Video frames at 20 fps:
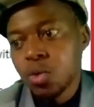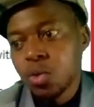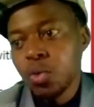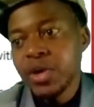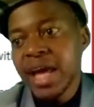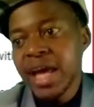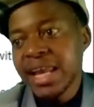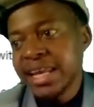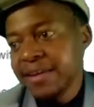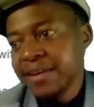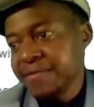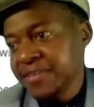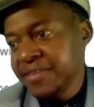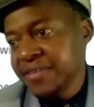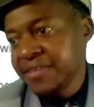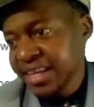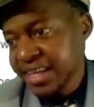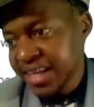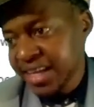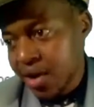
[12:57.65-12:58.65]
We are
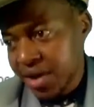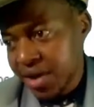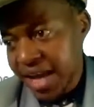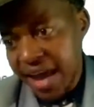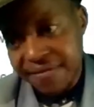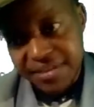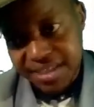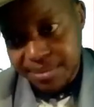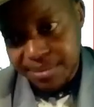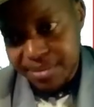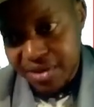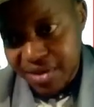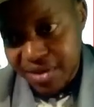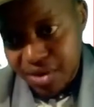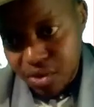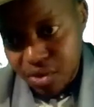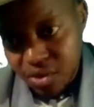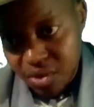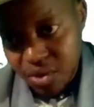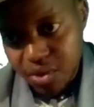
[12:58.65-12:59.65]
living, our life is a
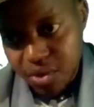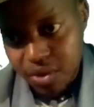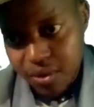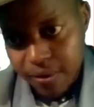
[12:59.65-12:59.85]
miracle.